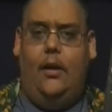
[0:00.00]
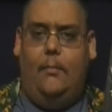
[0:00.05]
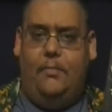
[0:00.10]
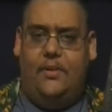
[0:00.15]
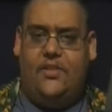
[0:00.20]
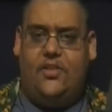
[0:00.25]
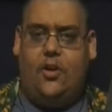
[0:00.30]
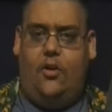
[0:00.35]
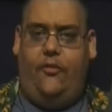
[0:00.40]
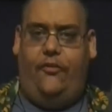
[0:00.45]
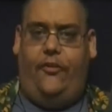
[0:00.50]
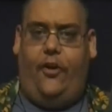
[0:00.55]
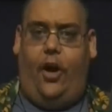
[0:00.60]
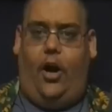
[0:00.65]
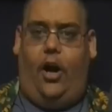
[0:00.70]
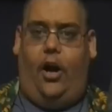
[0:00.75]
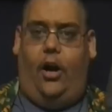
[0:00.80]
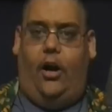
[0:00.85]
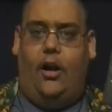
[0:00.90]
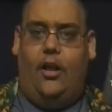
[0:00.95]
But so
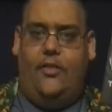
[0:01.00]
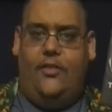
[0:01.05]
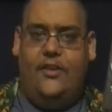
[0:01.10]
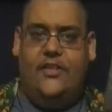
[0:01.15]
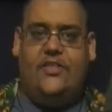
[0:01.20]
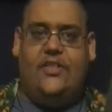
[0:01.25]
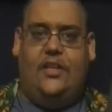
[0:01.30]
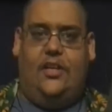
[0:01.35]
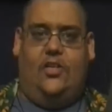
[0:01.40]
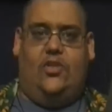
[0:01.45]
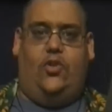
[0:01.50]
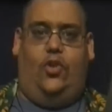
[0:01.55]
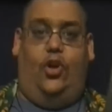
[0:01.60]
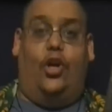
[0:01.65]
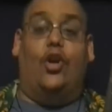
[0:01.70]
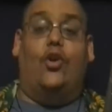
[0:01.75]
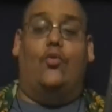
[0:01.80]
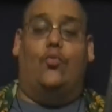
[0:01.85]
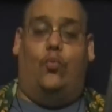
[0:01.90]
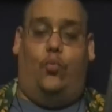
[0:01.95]
far, this thing is
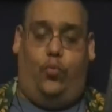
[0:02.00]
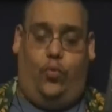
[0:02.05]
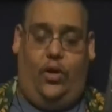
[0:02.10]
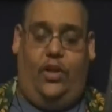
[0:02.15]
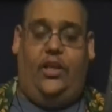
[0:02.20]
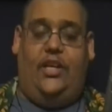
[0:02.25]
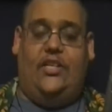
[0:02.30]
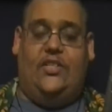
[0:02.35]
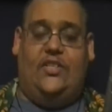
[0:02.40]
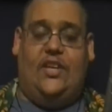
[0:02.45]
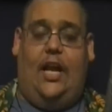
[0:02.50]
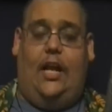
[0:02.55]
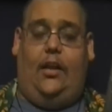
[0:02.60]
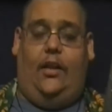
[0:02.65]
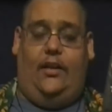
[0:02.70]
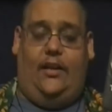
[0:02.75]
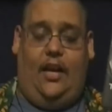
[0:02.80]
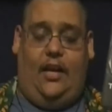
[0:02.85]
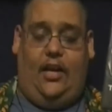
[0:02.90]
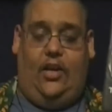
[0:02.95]
looking really
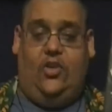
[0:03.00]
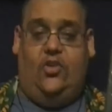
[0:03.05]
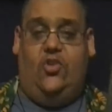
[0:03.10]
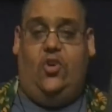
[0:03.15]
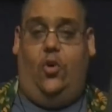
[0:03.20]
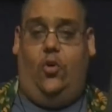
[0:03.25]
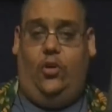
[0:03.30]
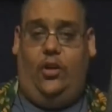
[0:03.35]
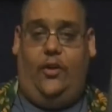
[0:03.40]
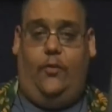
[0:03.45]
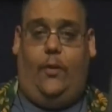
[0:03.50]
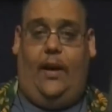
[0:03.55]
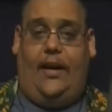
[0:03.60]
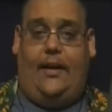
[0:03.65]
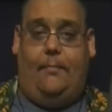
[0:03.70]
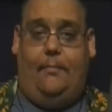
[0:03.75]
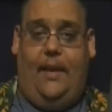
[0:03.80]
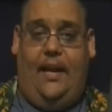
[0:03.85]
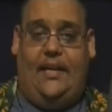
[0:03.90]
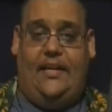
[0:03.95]
solid, and I can totally
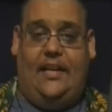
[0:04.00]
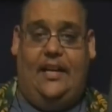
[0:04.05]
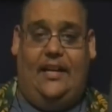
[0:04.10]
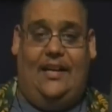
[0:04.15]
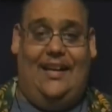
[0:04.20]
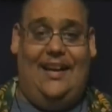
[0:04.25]
recommend it.